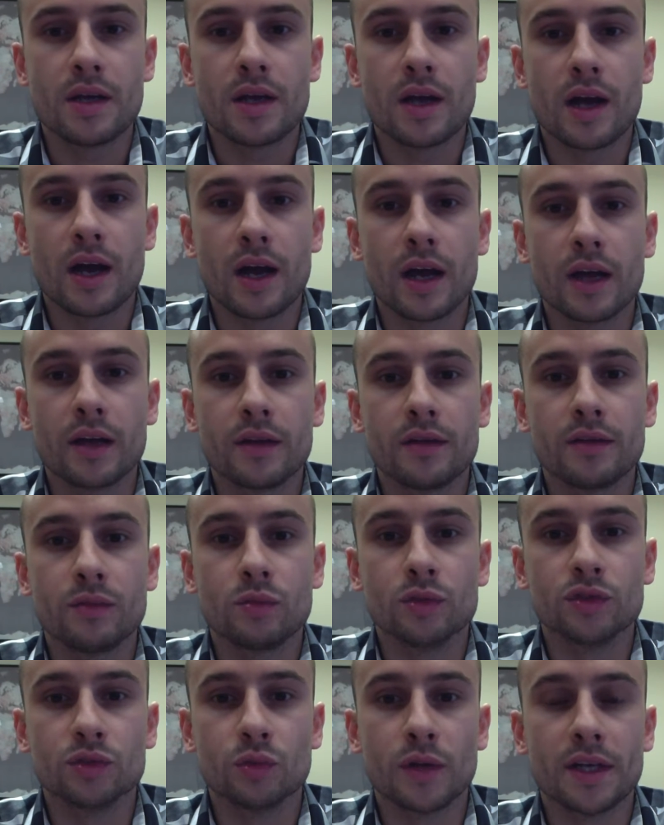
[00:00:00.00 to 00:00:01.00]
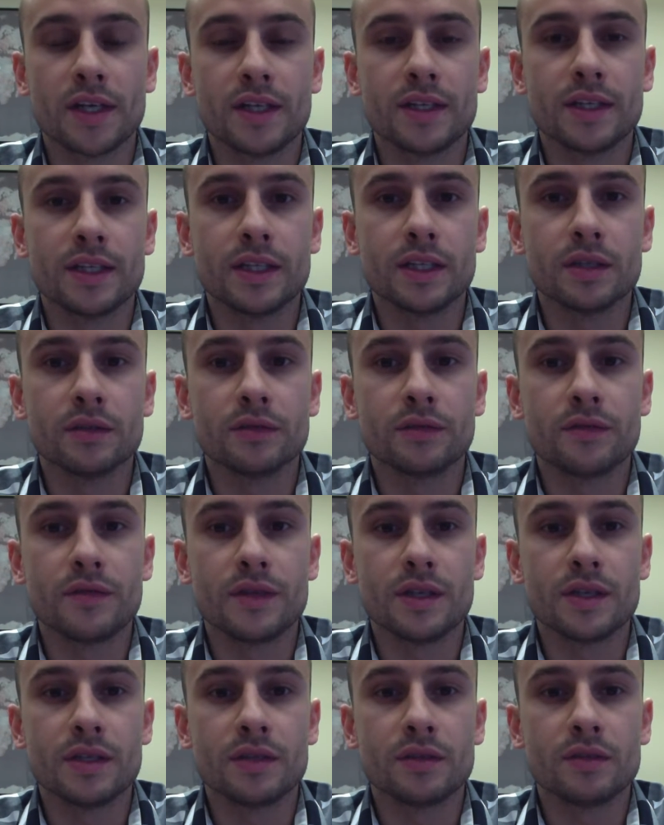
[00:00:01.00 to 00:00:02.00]
I was ready to give
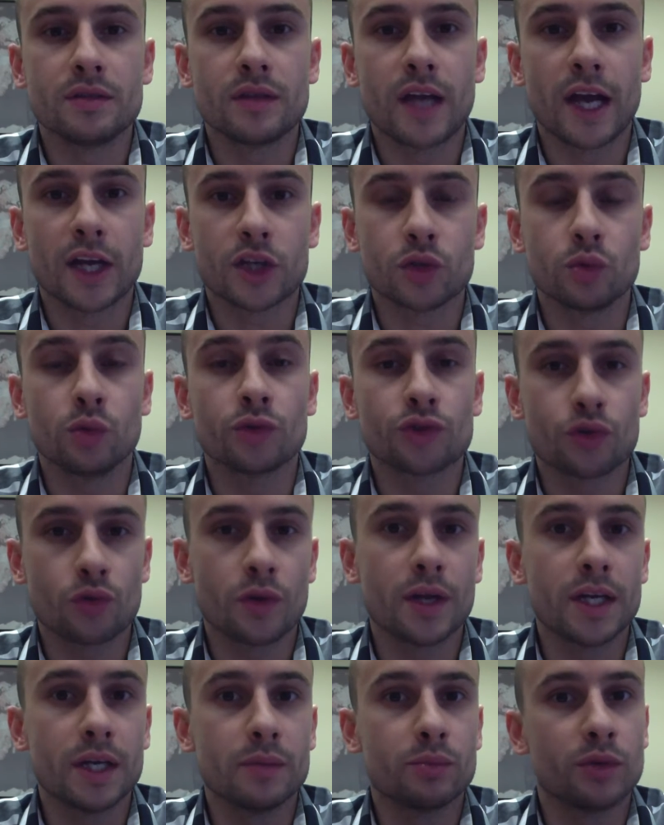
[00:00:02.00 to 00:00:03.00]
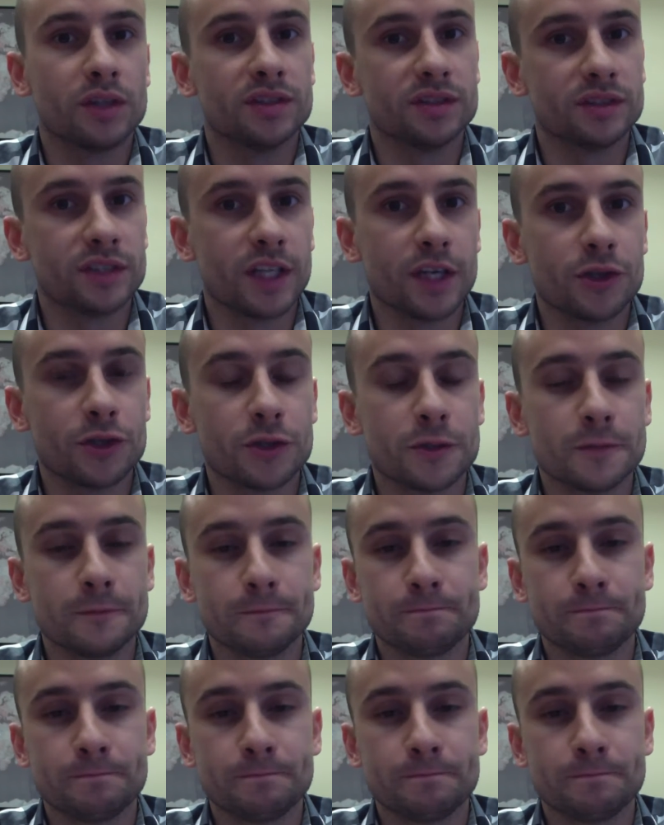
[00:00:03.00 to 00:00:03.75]
the actual training presentation.